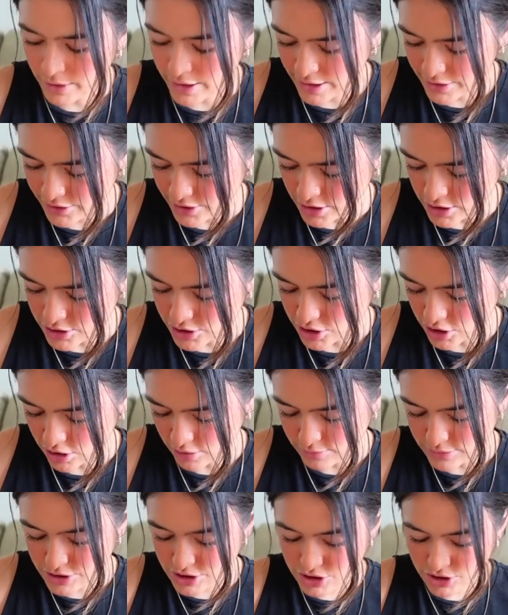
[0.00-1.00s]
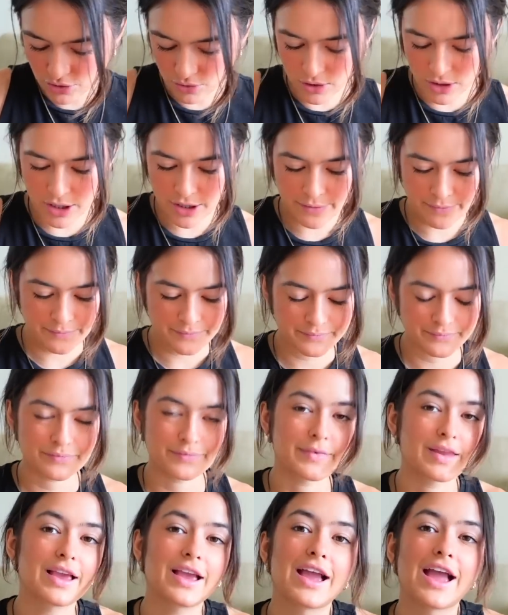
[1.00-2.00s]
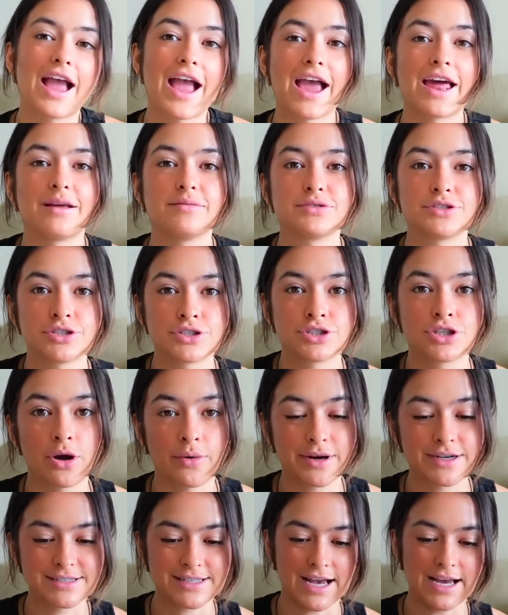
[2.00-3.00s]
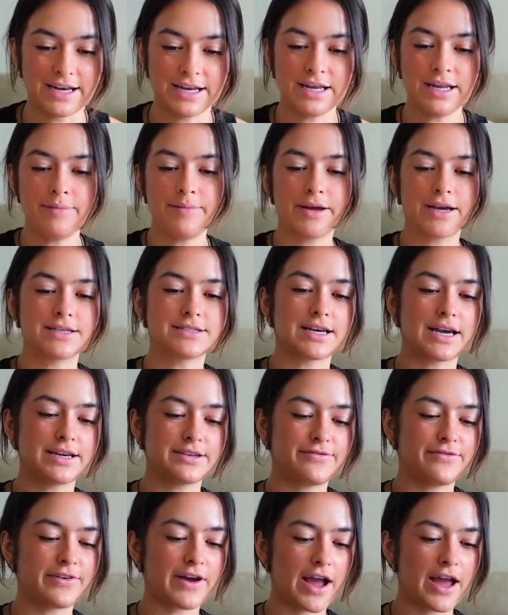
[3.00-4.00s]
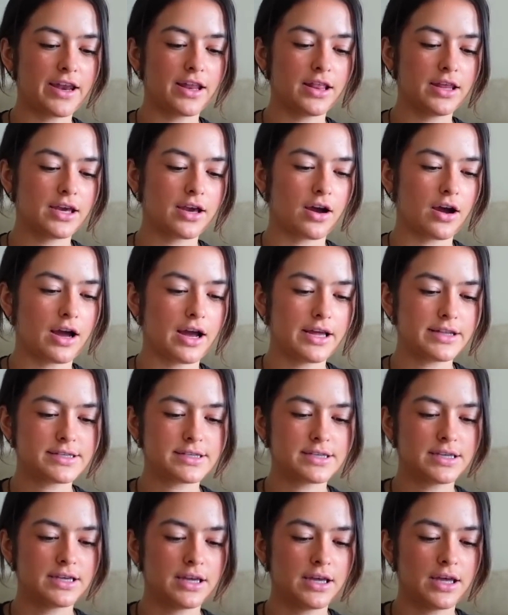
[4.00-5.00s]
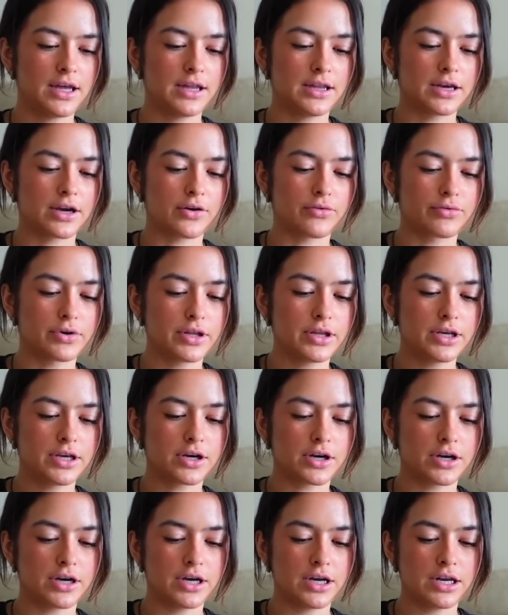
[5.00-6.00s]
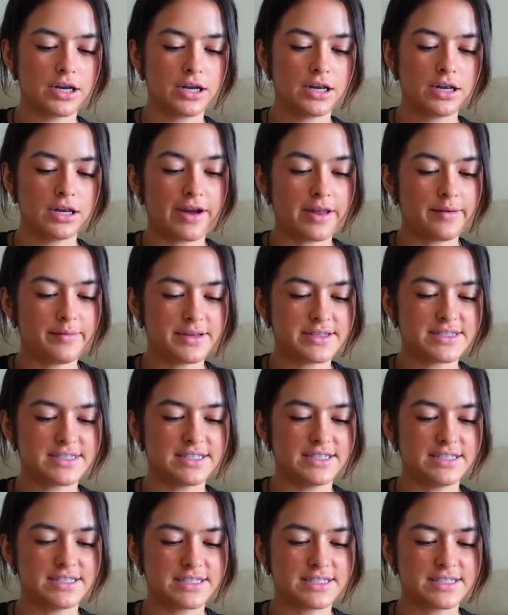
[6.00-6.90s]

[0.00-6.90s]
with Dermstore, and I'm so excited because I finally got a really good vitamin C